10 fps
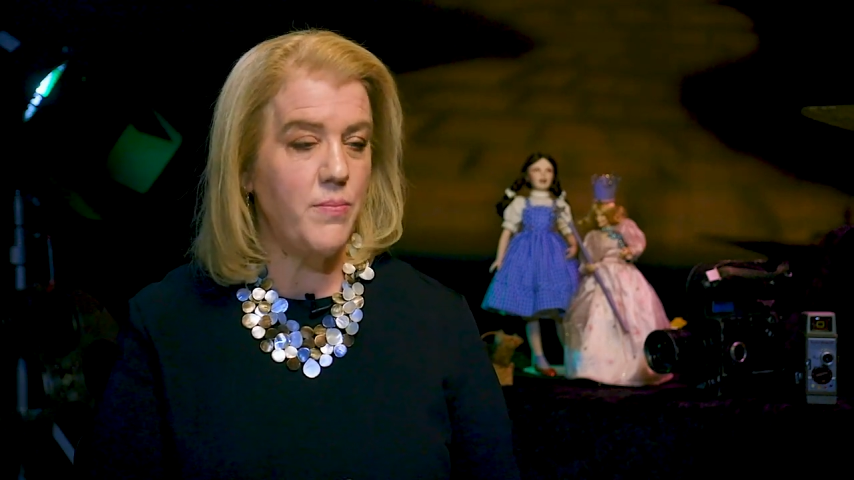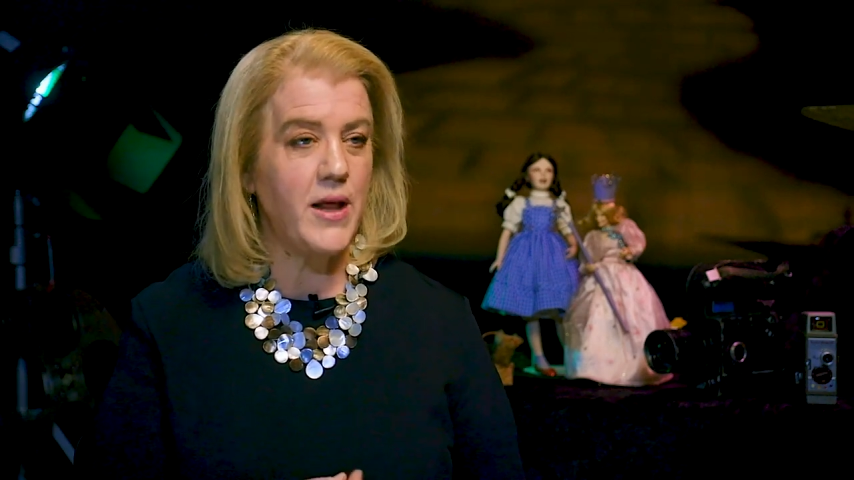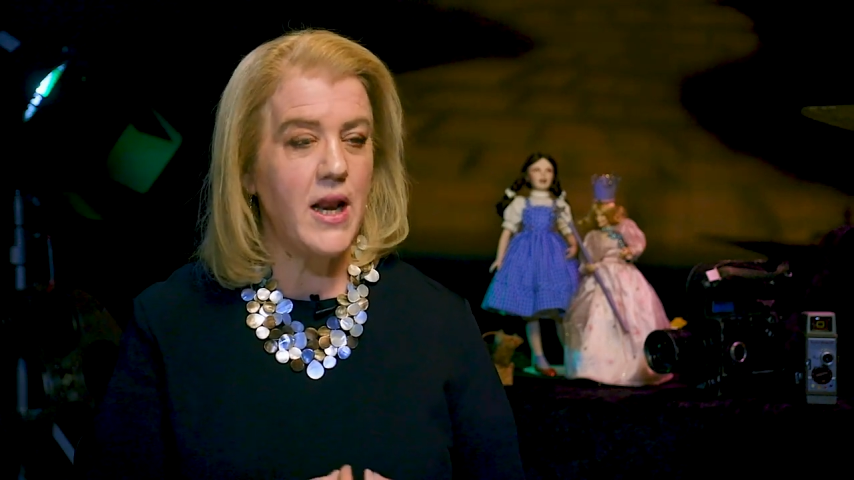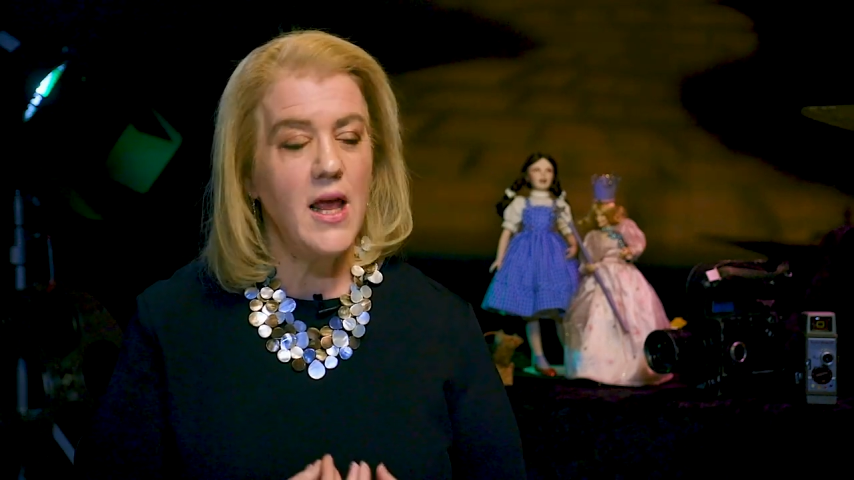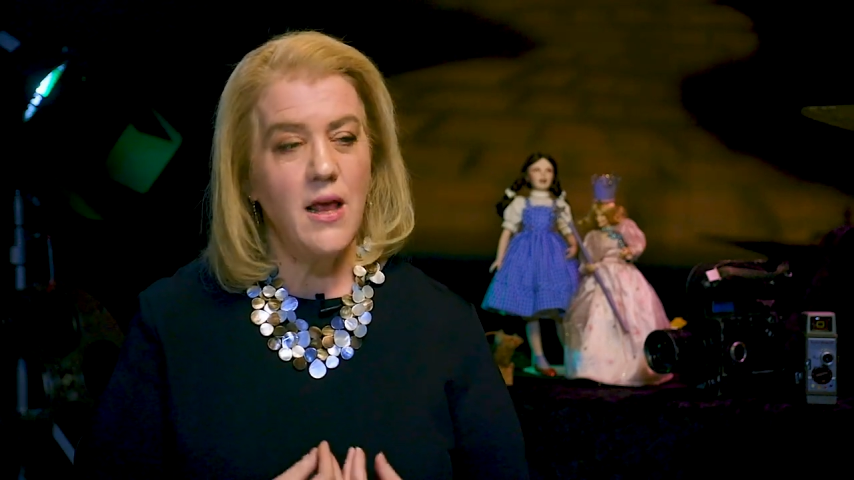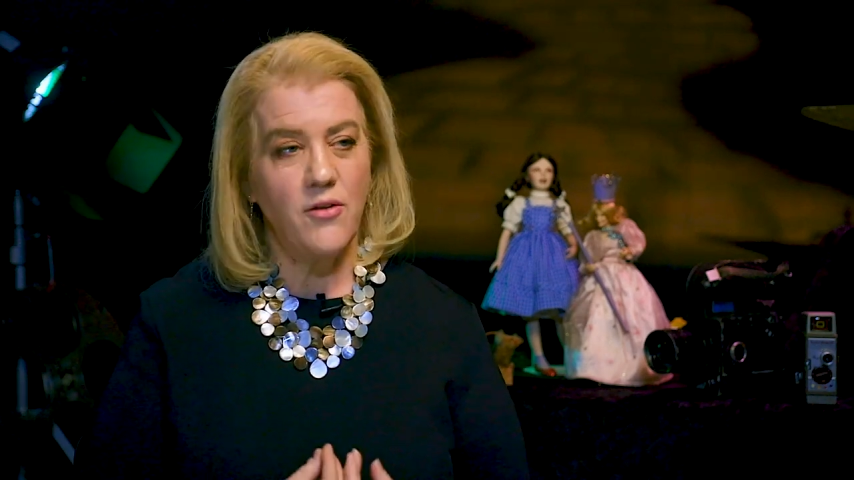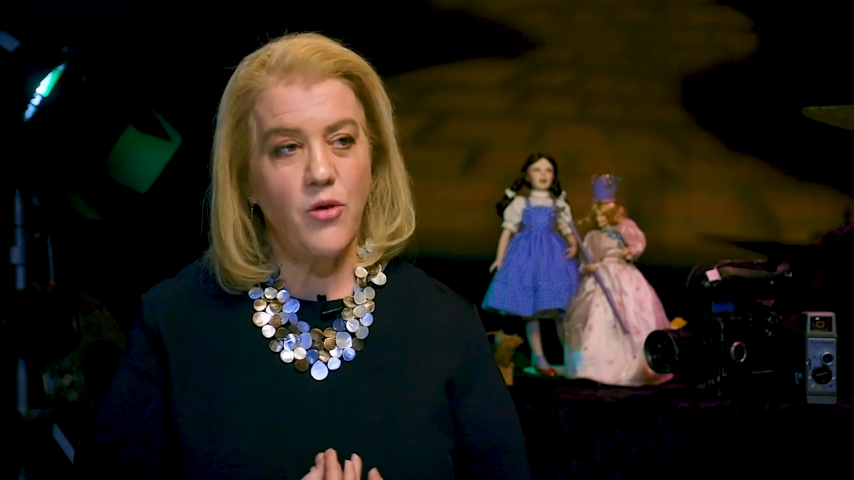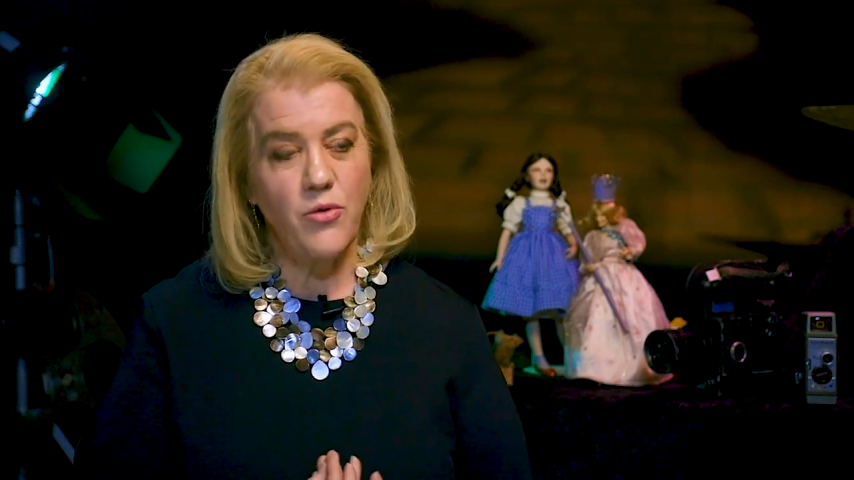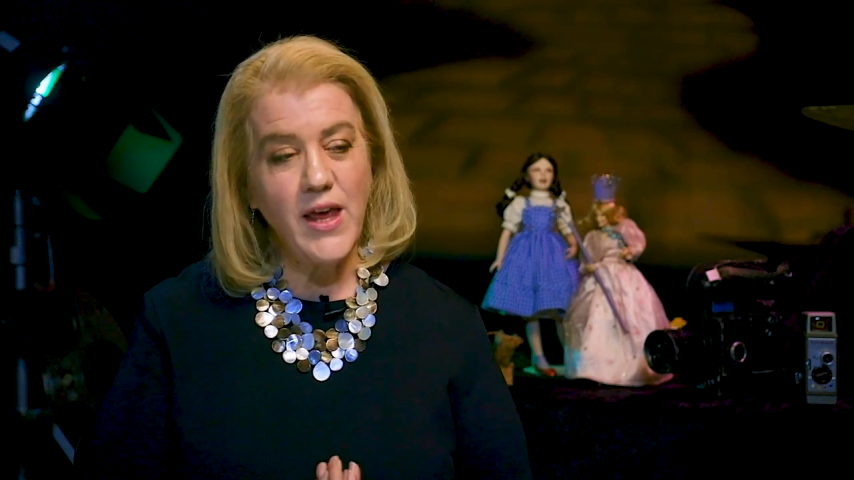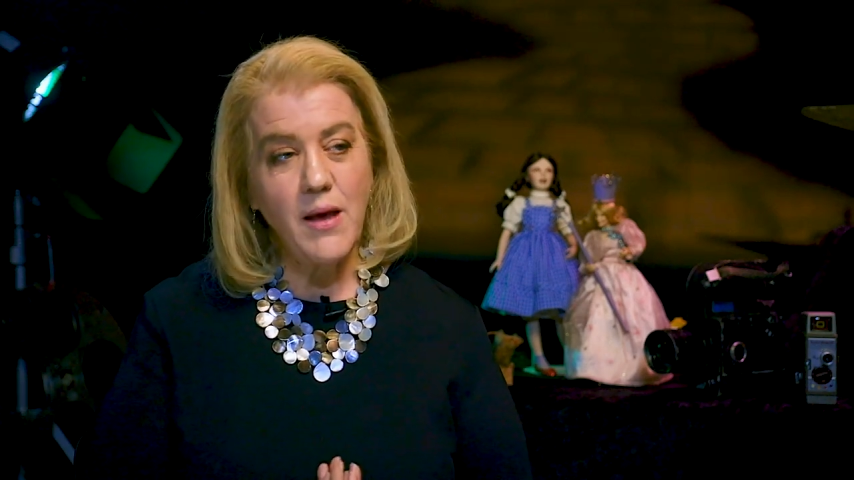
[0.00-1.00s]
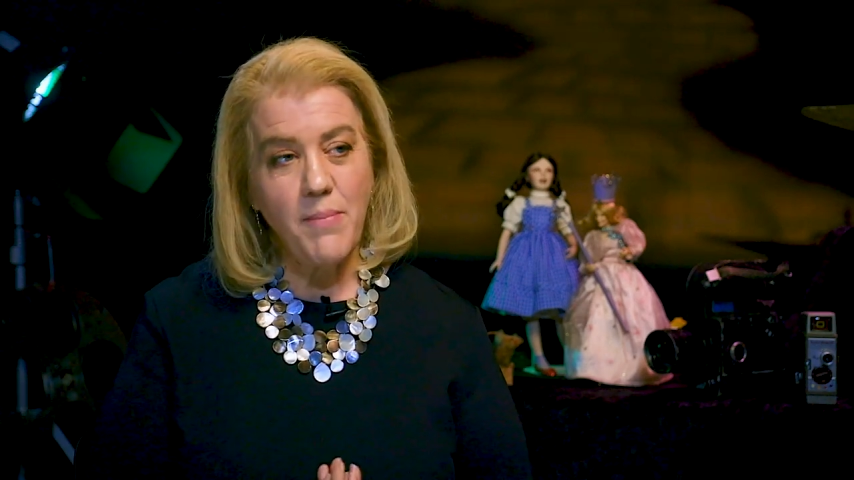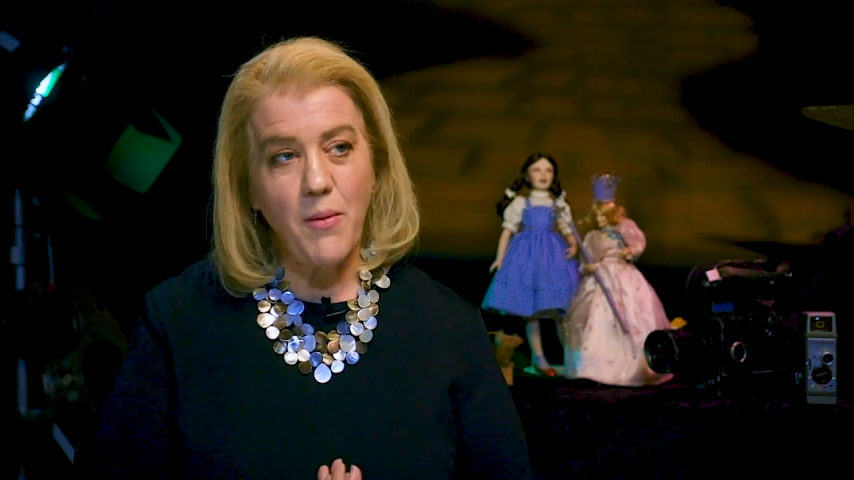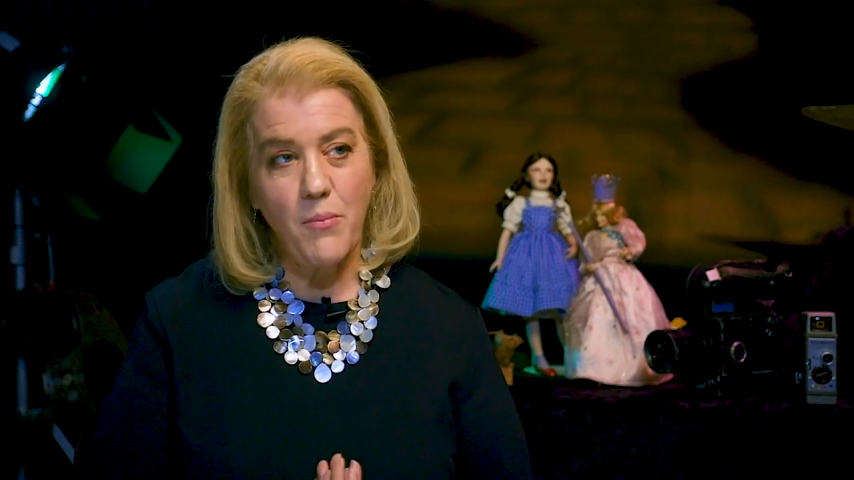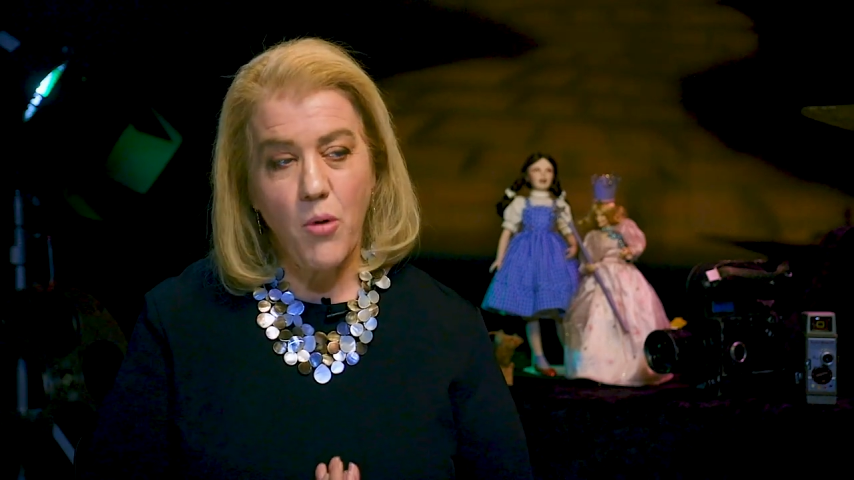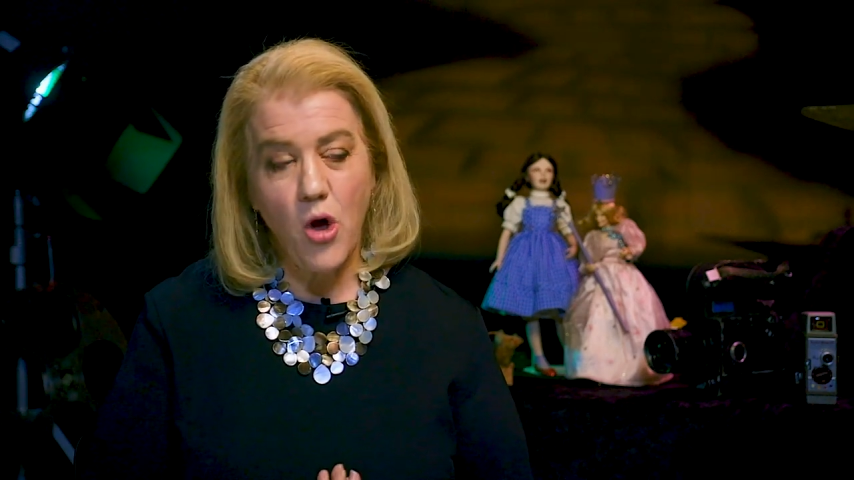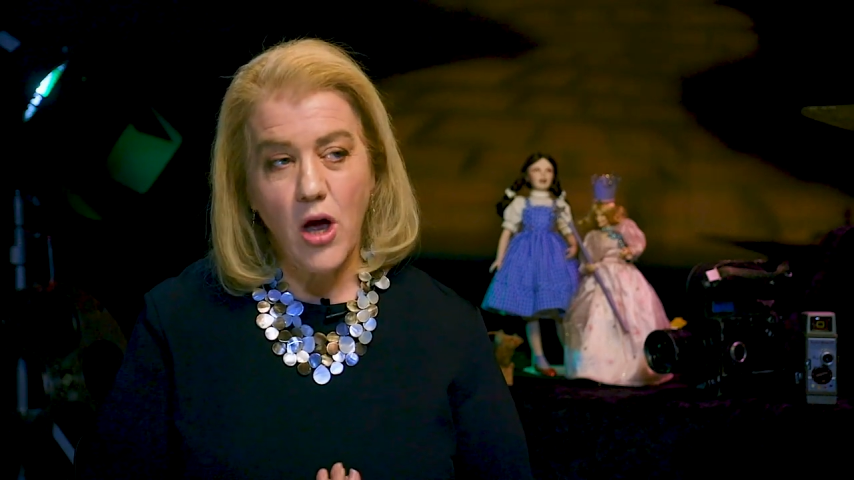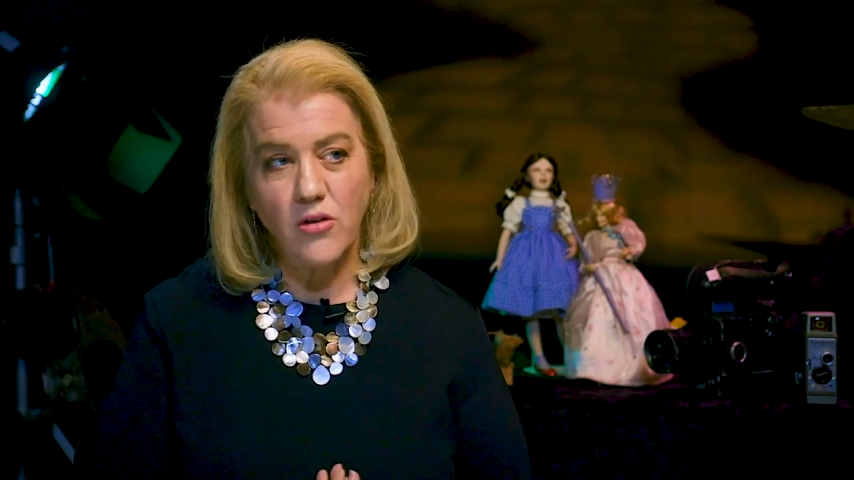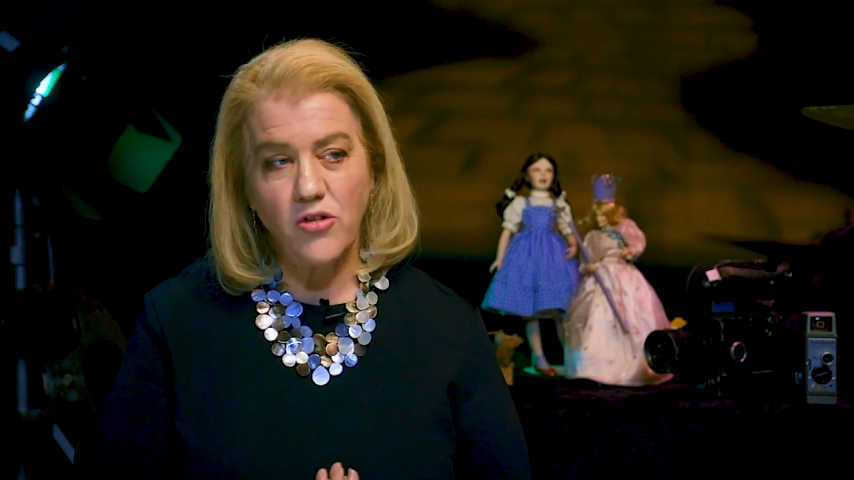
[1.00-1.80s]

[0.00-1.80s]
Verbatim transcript: But so think about Maud.